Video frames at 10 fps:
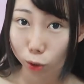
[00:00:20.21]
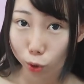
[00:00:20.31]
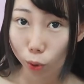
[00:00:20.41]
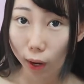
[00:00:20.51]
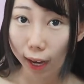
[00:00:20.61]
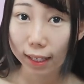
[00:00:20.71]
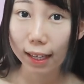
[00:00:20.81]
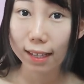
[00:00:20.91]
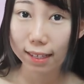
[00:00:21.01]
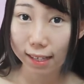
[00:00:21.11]

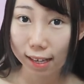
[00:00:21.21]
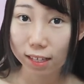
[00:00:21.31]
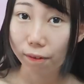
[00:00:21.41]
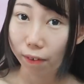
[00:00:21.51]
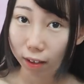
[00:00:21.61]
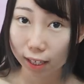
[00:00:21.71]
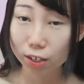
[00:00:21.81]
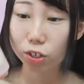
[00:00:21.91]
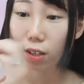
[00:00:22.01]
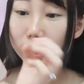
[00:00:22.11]
trying this
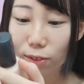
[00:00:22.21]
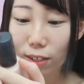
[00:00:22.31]
foundation.